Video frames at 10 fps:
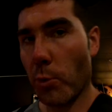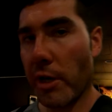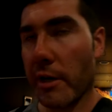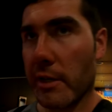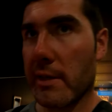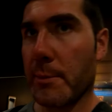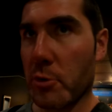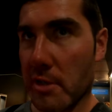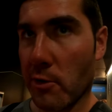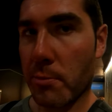We are in the
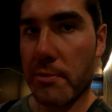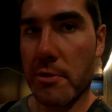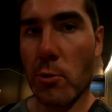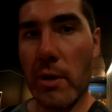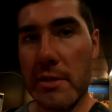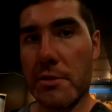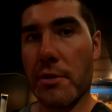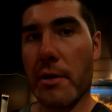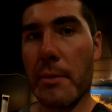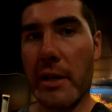museum, so once
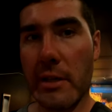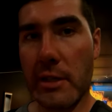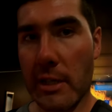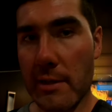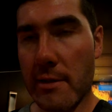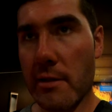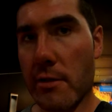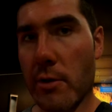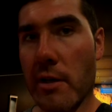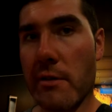you are buying ticket,
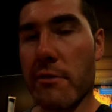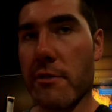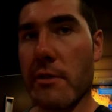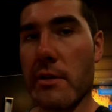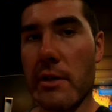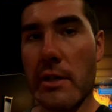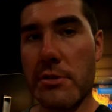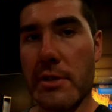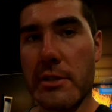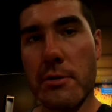you have
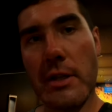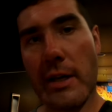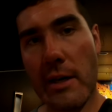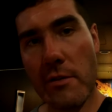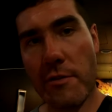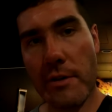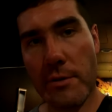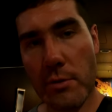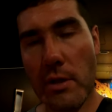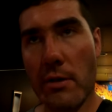entrance to the cave
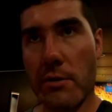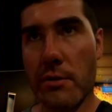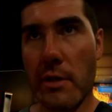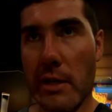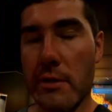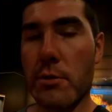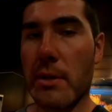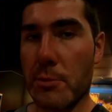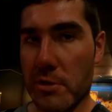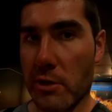and to
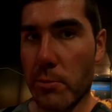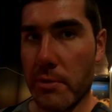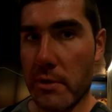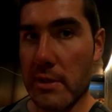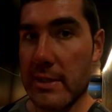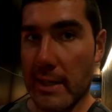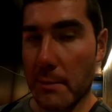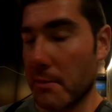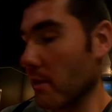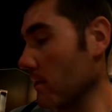the museum, the same.